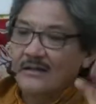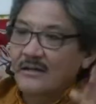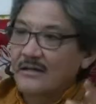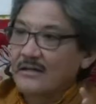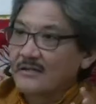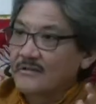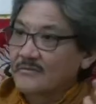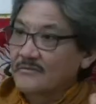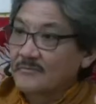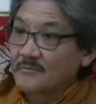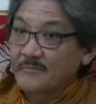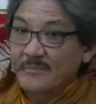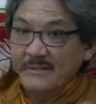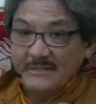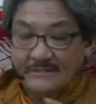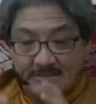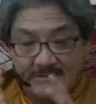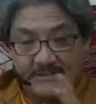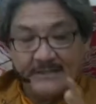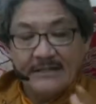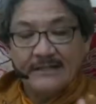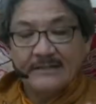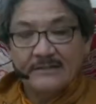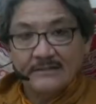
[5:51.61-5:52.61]
Uh, but
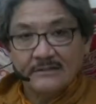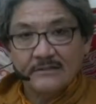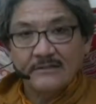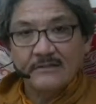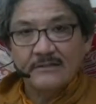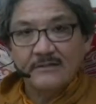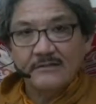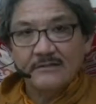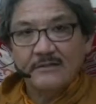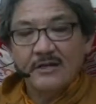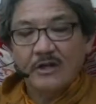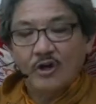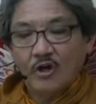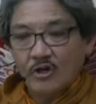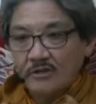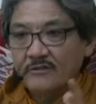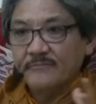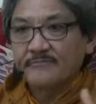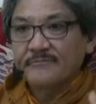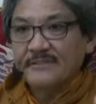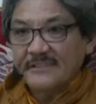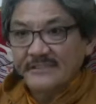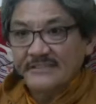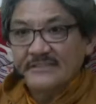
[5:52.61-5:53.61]
the, the, the quantum
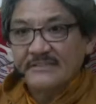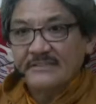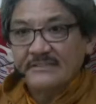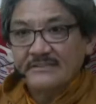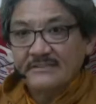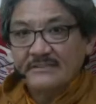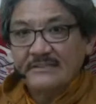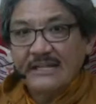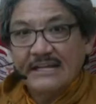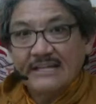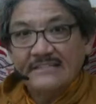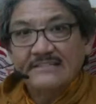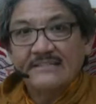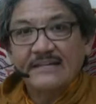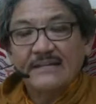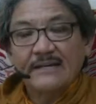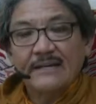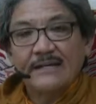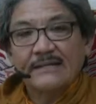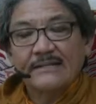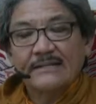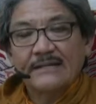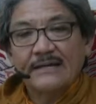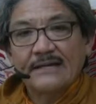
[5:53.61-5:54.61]
physics, they say
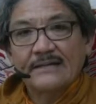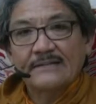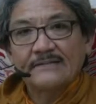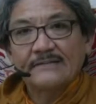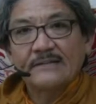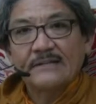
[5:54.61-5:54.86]
like that.